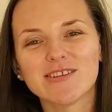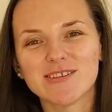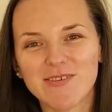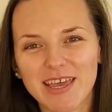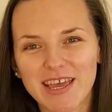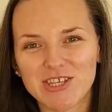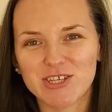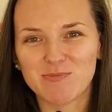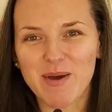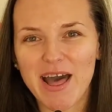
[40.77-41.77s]

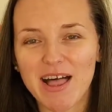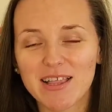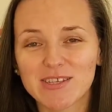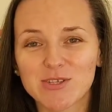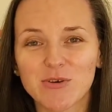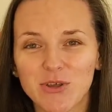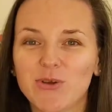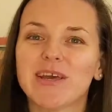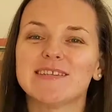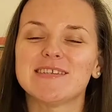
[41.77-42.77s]
notification bell so
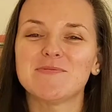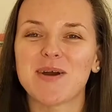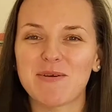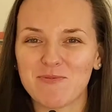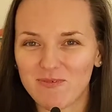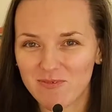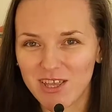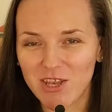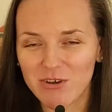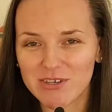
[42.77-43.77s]
you can see my
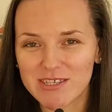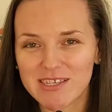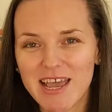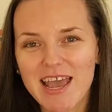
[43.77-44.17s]
videos.